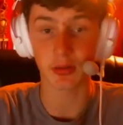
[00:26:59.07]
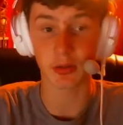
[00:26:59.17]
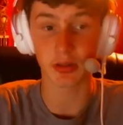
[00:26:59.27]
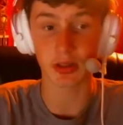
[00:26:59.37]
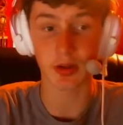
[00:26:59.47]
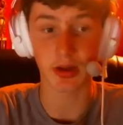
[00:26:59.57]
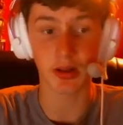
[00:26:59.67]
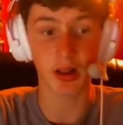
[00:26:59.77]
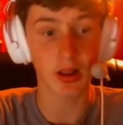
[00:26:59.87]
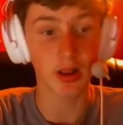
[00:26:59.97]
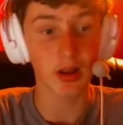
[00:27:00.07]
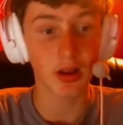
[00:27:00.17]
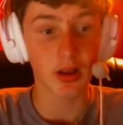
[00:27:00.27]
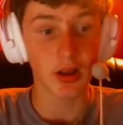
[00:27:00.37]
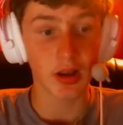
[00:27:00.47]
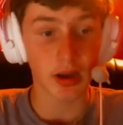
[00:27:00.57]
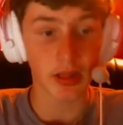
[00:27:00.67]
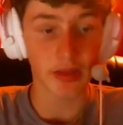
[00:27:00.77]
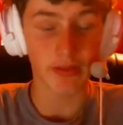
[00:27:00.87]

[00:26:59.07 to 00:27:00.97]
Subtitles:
one spot. And then Vander,